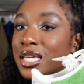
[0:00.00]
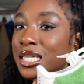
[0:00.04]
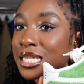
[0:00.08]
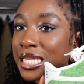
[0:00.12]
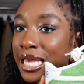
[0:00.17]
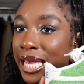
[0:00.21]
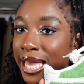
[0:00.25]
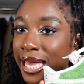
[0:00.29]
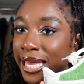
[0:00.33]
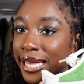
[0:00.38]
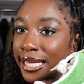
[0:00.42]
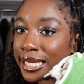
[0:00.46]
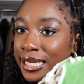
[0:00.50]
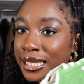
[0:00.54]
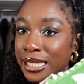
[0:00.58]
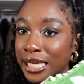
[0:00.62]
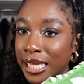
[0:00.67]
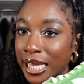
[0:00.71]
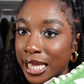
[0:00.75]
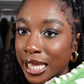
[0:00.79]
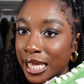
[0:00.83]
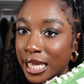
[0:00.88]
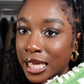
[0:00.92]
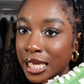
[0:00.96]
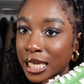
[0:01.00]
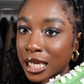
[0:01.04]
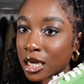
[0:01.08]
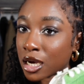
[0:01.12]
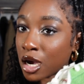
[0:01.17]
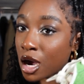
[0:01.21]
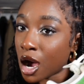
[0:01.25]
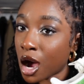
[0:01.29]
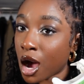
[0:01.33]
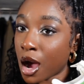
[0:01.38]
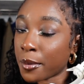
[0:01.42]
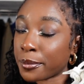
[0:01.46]
Yay, nay,
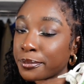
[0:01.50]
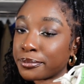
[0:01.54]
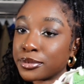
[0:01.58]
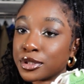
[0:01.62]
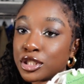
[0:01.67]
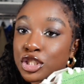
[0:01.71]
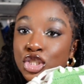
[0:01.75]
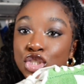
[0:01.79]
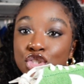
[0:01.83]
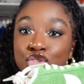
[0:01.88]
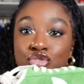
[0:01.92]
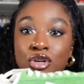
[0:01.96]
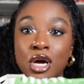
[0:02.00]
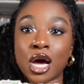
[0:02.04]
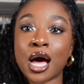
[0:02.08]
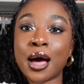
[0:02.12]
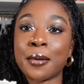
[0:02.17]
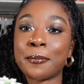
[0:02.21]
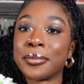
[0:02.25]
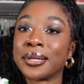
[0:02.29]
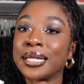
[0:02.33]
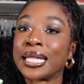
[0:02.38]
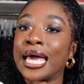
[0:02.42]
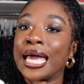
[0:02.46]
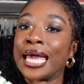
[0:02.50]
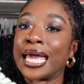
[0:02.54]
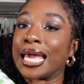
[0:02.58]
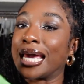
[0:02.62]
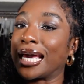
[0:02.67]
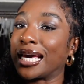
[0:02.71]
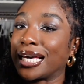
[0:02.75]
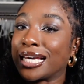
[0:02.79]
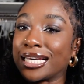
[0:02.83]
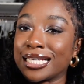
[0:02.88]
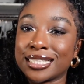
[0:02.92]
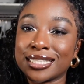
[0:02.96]
cop, drop, like,